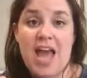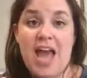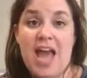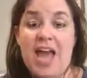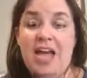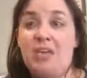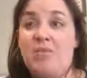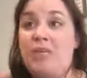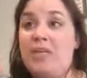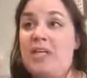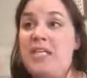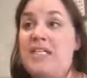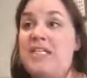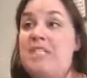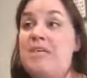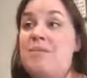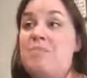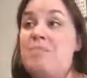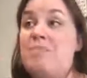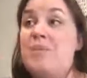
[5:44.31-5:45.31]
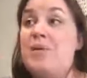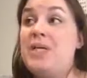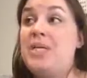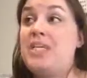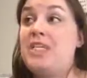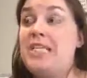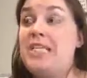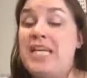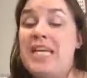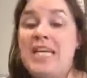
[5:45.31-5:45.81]
and we need to
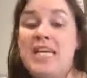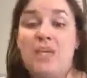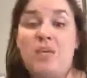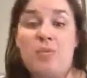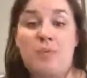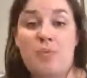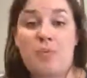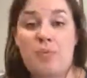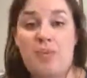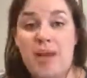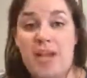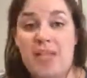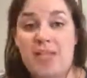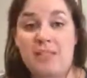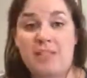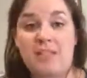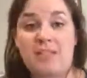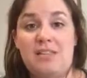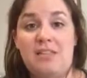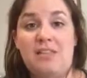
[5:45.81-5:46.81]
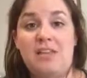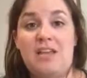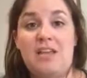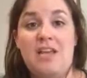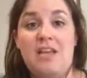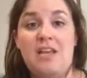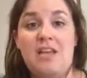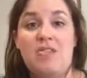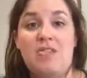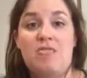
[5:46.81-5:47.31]
build in breaks
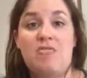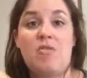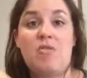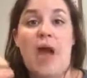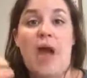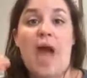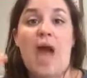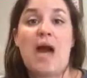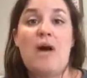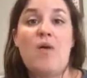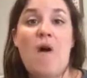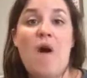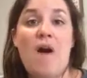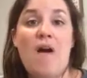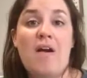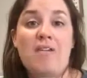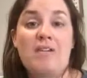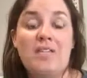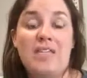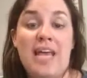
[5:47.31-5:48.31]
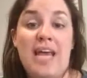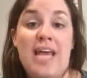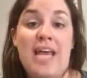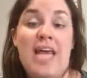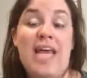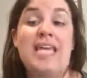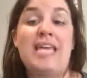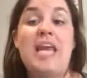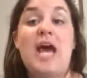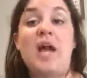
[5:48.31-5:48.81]
throughout our day
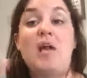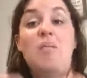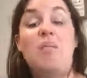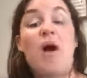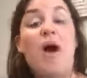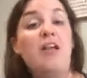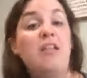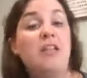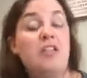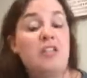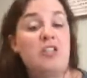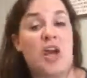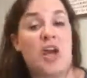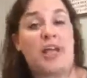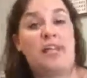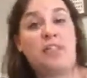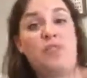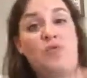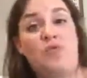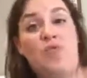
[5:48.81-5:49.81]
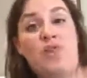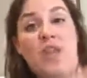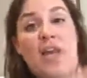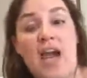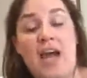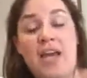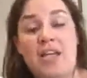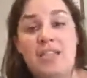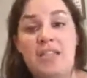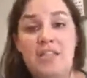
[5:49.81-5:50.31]
and not apologize for
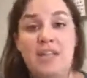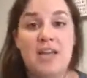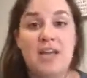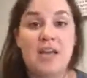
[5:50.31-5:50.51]
that.